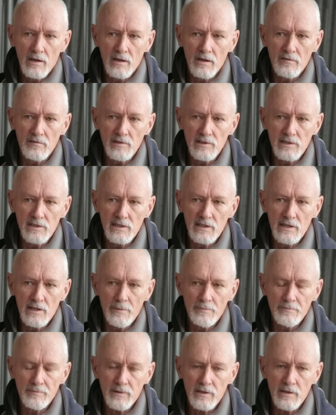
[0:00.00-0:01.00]
of
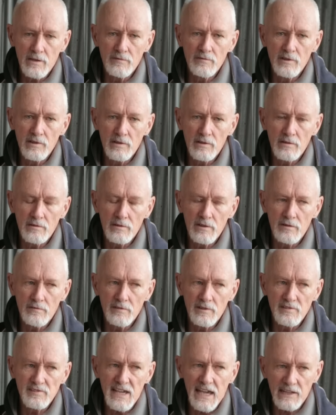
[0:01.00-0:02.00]

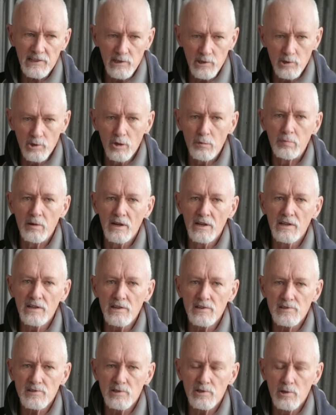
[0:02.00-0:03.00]
the tactical
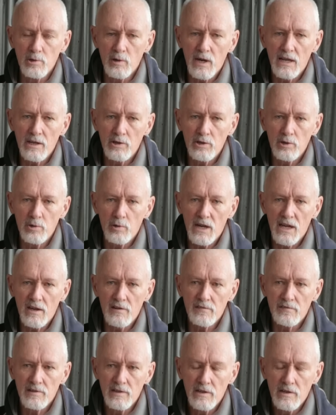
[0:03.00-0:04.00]
police who
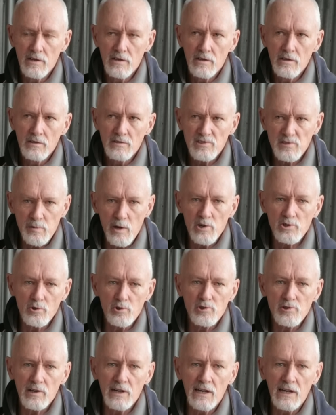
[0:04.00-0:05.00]
have
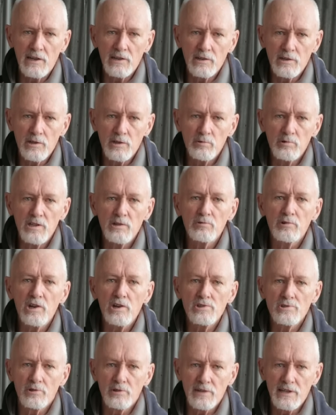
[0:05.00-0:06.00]
special training, and they're in
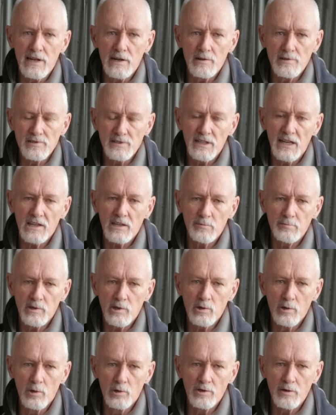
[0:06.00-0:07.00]
regional areas and they can be
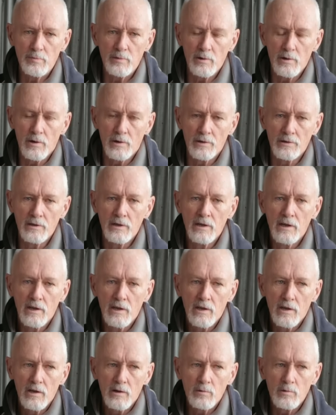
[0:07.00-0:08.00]
called upon
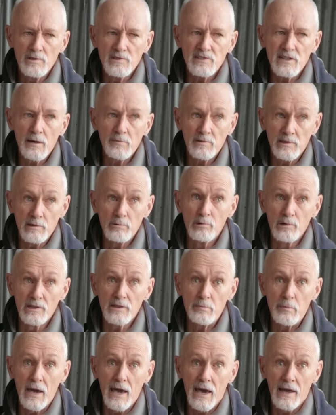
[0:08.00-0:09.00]
when something
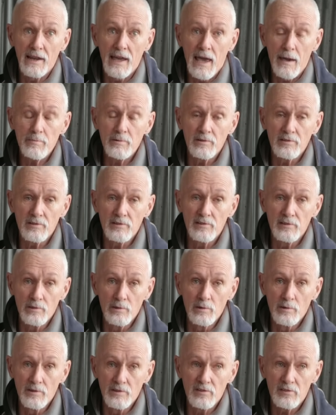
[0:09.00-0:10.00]
really bad happens
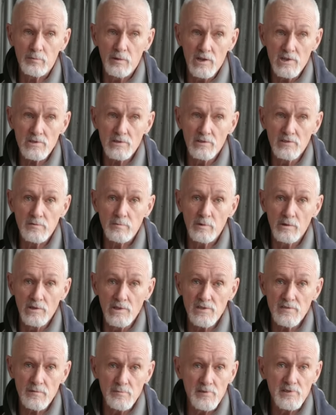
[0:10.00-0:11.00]
until the specialist
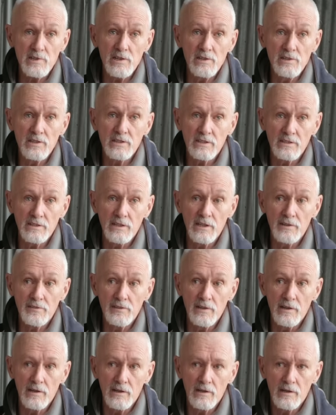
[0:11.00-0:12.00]
police from Sydney can get
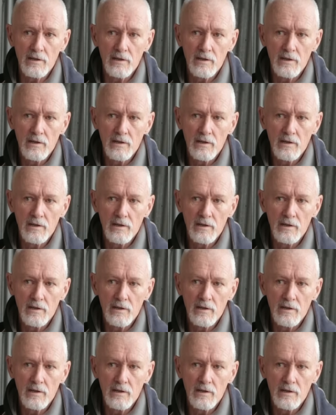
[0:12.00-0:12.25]
there.